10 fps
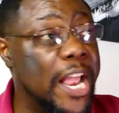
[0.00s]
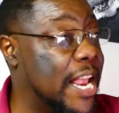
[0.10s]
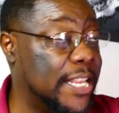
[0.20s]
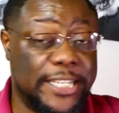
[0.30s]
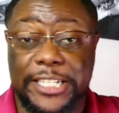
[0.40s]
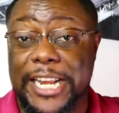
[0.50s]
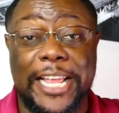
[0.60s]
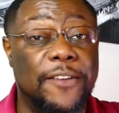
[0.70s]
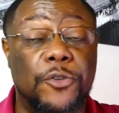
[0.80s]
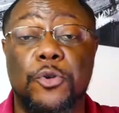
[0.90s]
And just
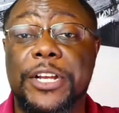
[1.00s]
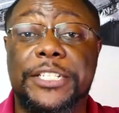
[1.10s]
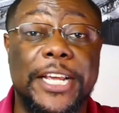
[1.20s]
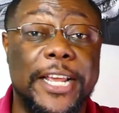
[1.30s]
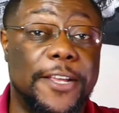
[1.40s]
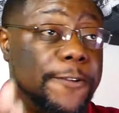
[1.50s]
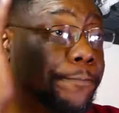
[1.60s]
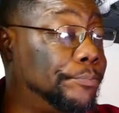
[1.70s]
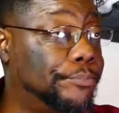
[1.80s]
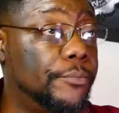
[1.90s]
like if you're in tech,
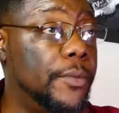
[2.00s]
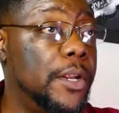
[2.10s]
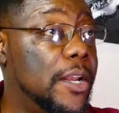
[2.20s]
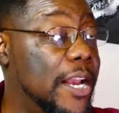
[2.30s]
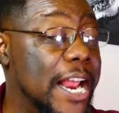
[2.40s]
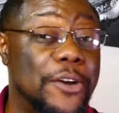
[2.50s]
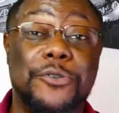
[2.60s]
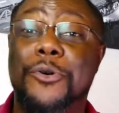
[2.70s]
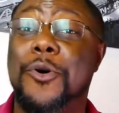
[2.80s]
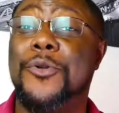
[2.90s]
and I don't
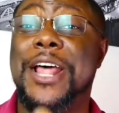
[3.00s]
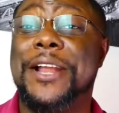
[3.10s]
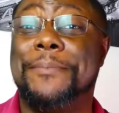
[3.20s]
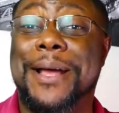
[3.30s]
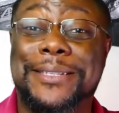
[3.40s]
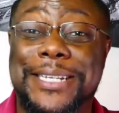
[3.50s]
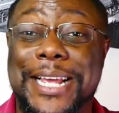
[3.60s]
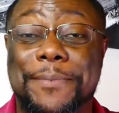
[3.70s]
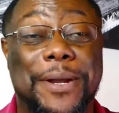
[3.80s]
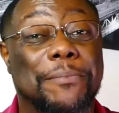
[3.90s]
know a whole lot about
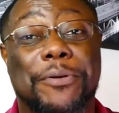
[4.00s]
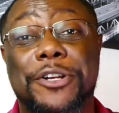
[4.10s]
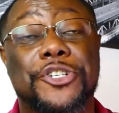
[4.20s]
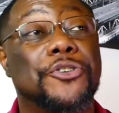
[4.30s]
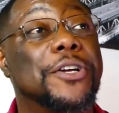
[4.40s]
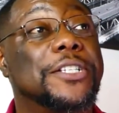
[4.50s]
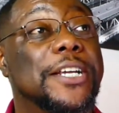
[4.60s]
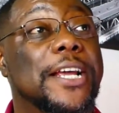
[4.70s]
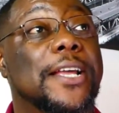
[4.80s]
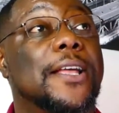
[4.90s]
tech, but I'm pretty sure in
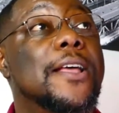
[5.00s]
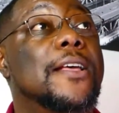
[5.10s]
tech,